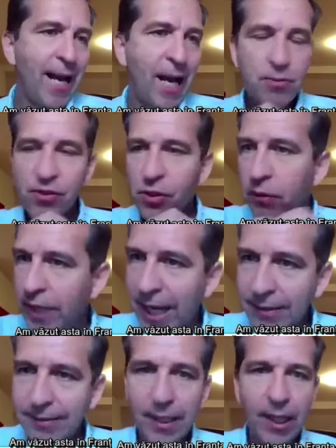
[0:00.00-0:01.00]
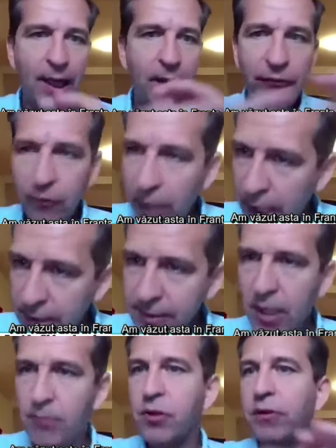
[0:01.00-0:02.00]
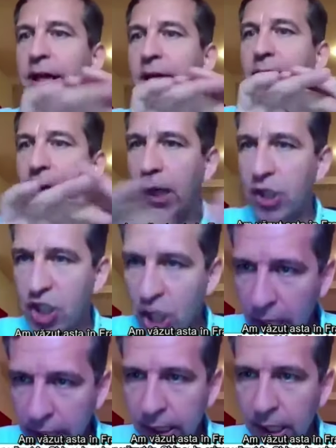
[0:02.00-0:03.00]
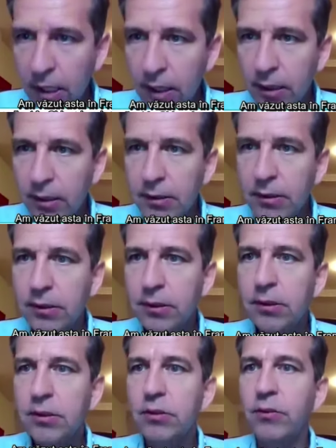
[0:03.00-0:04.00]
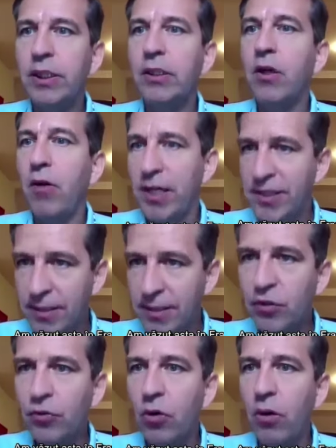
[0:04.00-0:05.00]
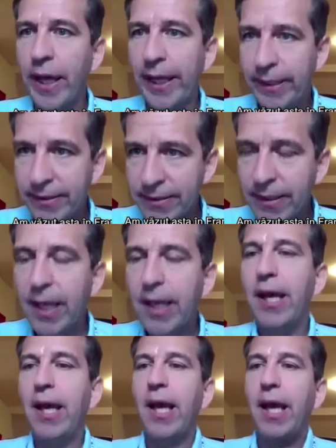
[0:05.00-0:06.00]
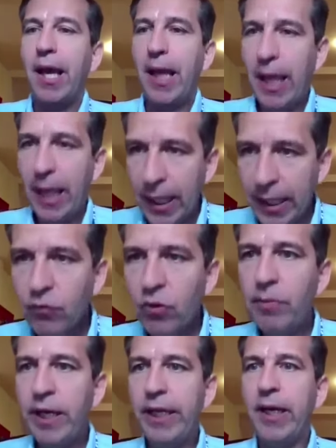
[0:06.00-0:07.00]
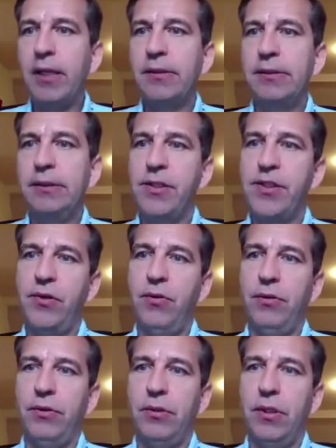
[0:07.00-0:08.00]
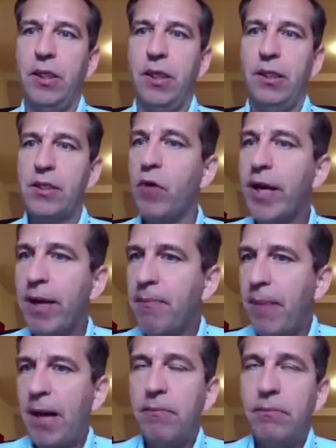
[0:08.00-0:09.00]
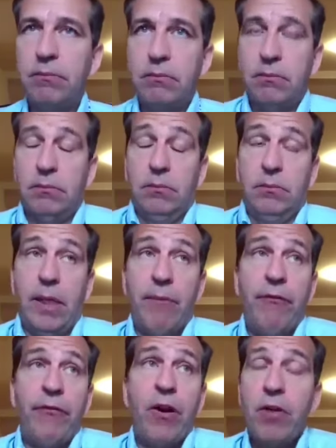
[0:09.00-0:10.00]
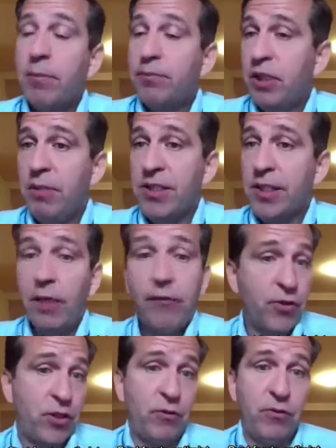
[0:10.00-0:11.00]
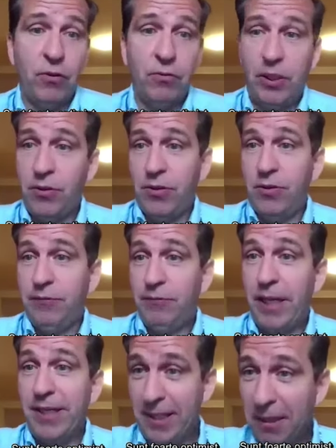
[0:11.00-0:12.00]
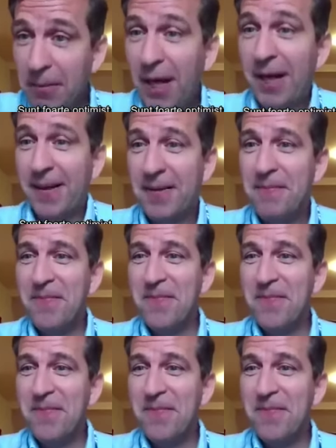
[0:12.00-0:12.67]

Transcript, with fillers: I observed that in France, I observed that in China during the crisis in 2008 and in Romania this year. That's why I'm, I'm, I'm very optimistic, first of all, because of my team.